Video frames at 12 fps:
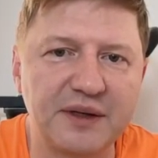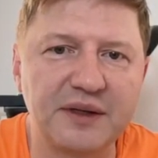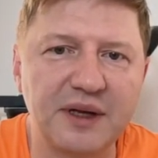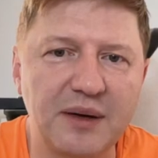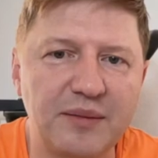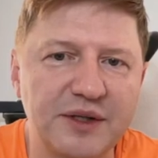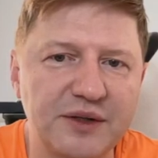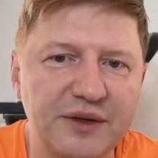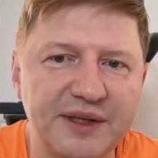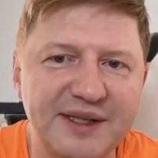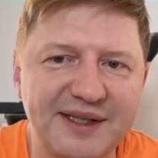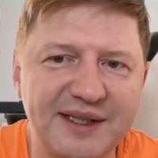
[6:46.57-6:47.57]
the number is
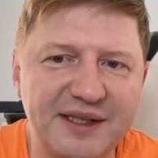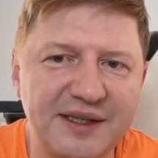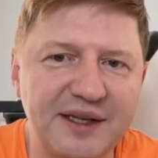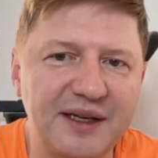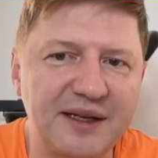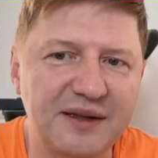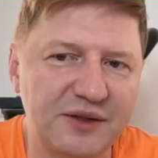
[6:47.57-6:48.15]
not existing,